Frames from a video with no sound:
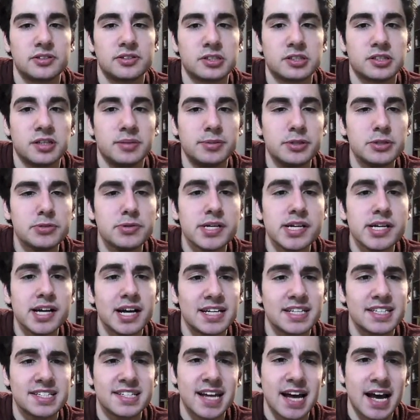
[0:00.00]
Number
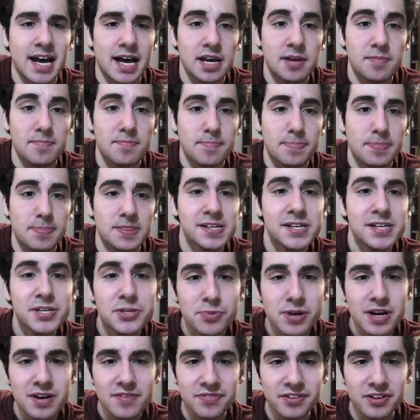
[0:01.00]
29, sad. This is
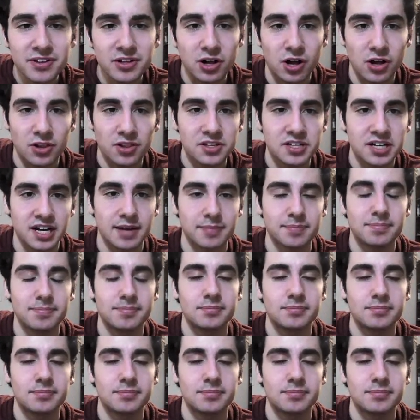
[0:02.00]
what I feel all the time.